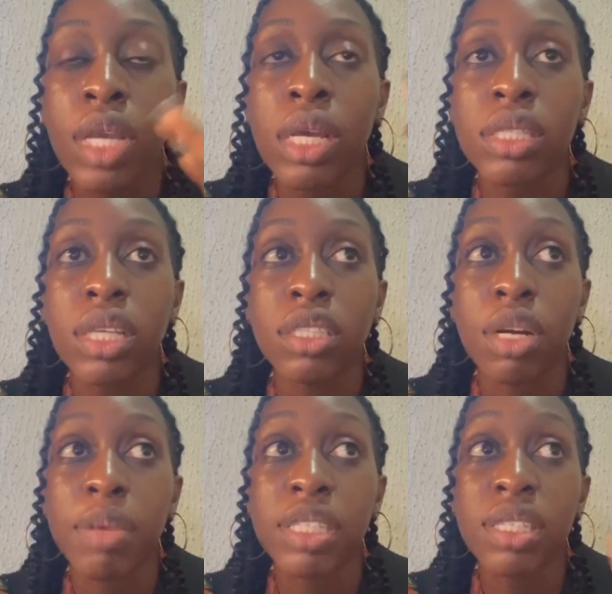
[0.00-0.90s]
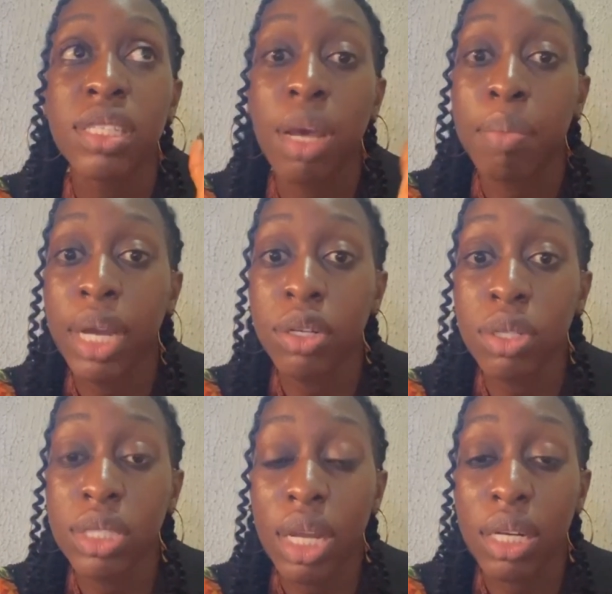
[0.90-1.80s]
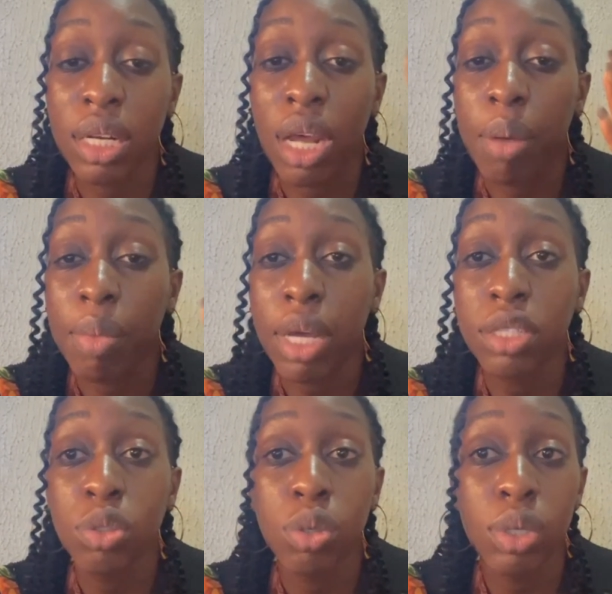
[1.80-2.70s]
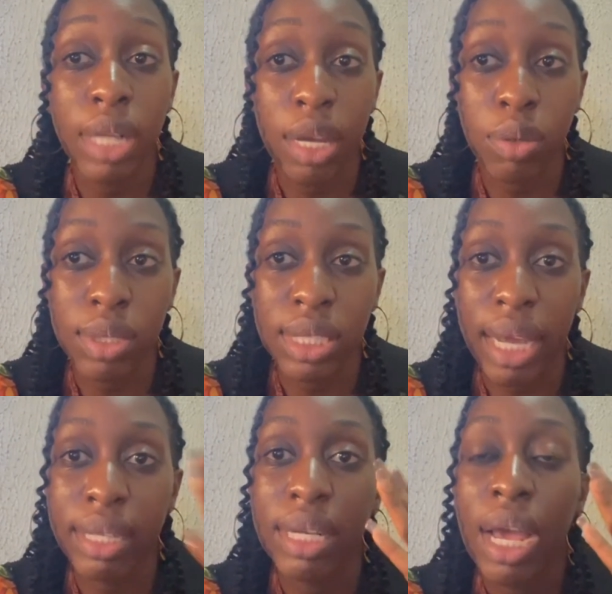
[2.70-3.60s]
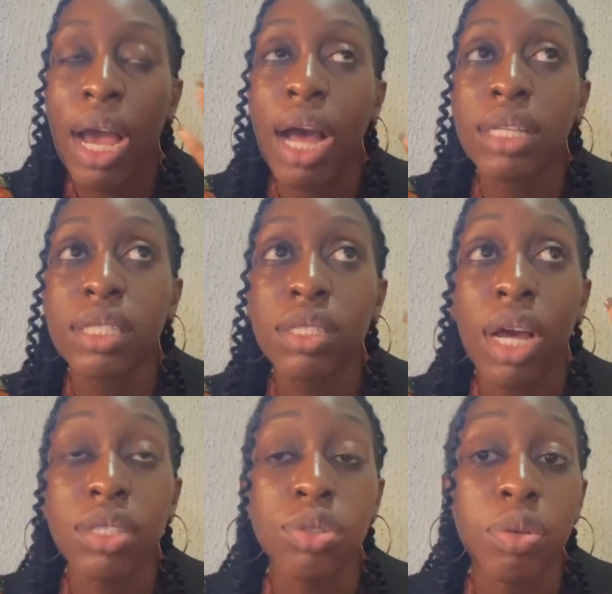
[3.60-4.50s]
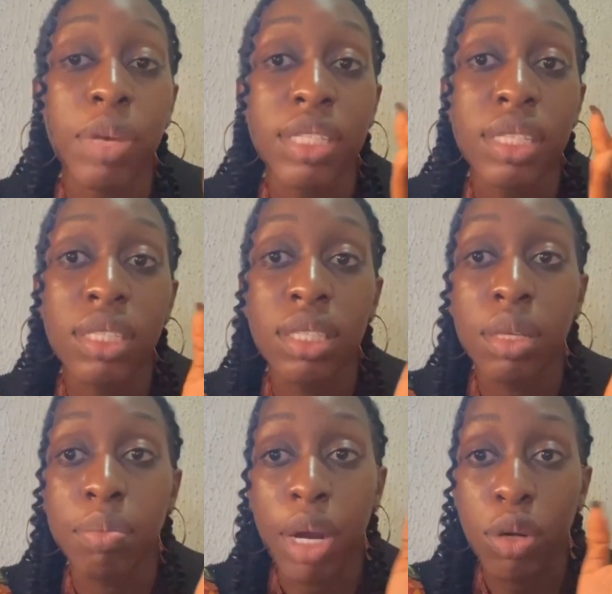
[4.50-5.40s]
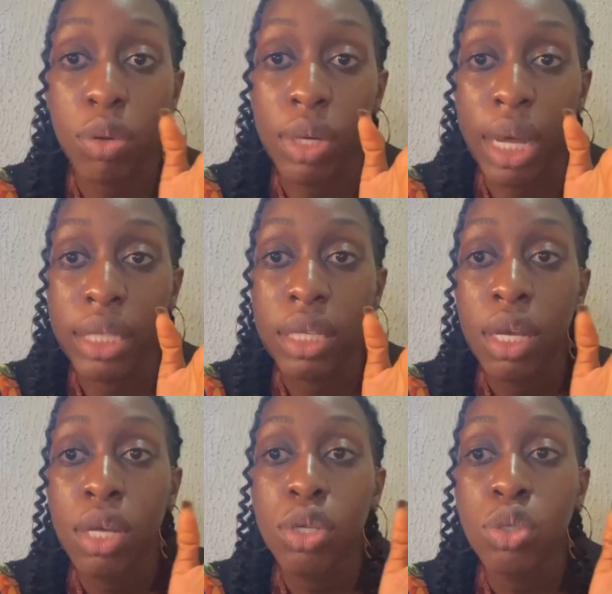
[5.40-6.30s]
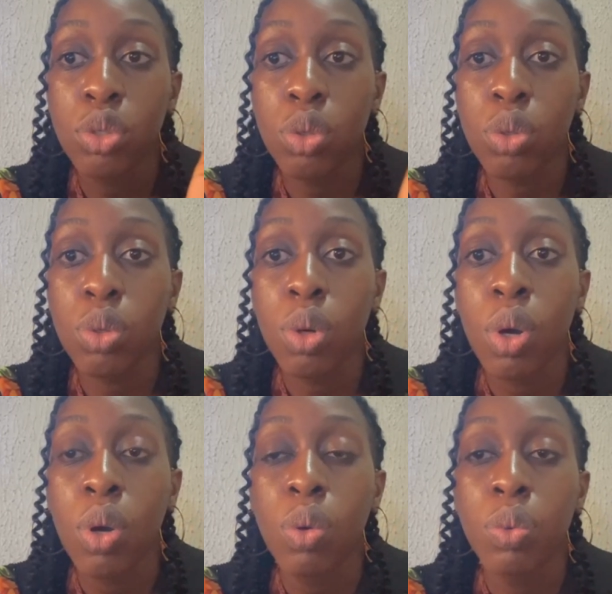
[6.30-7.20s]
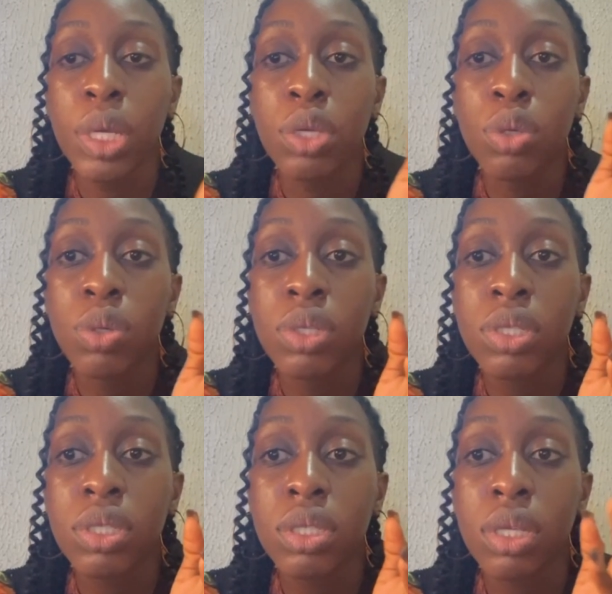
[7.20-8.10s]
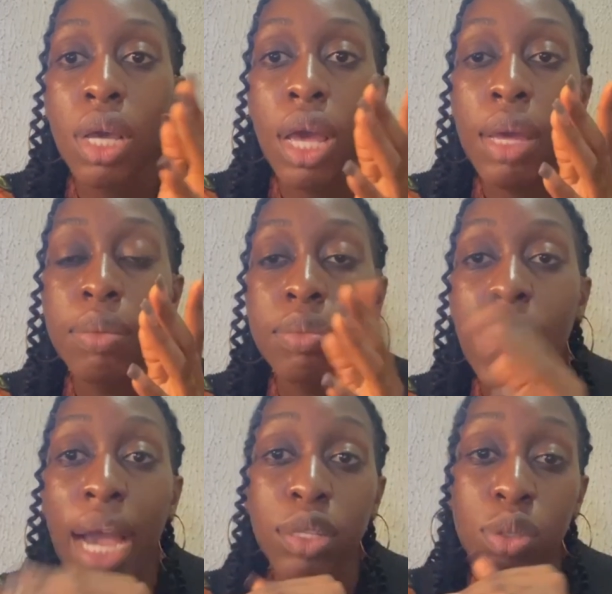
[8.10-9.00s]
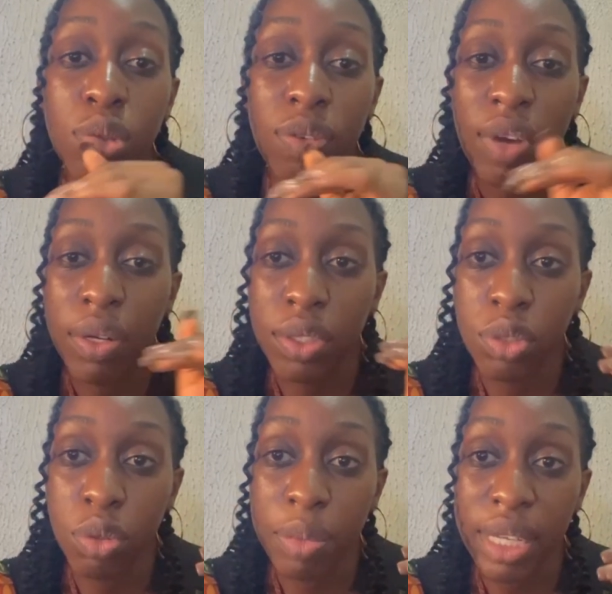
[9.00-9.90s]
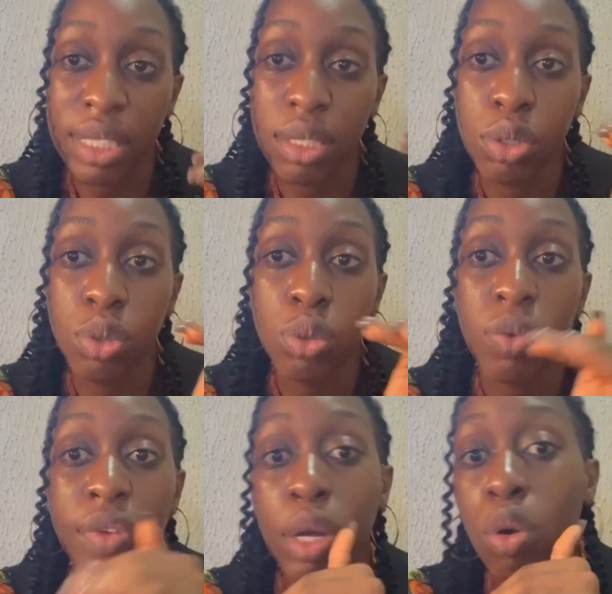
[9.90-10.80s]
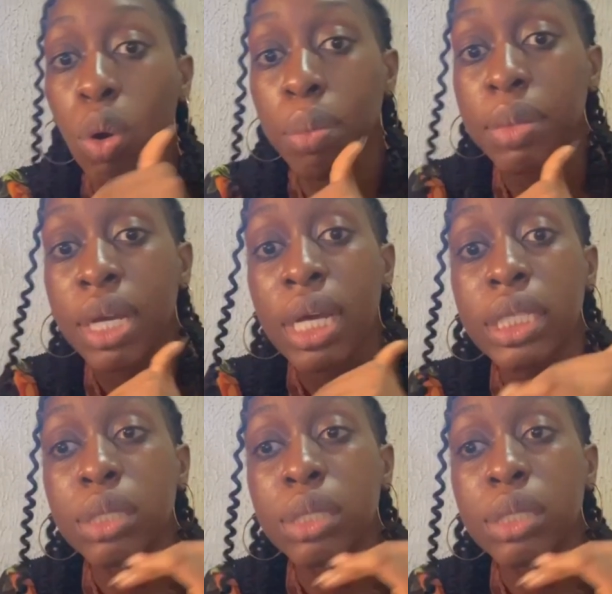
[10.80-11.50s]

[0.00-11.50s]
gentamicin is an aminoglycoside and azithromycin is a macrolide. So we use high dose of azithromycin to overcome the